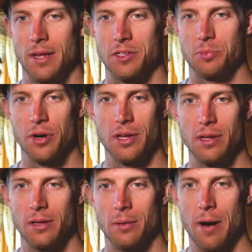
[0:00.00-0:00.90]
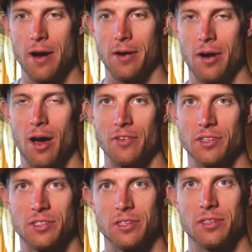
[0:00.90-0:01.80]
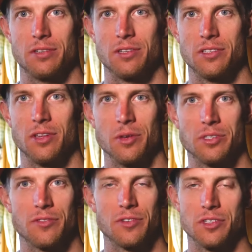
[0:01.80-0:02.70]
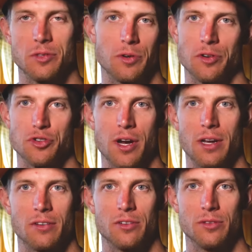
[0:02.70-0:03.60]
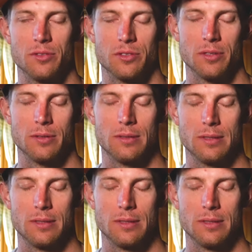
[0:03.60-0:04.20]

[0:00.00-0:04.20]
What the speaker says: And it's pretty apparent and obvious to see those differences when you're training too. So,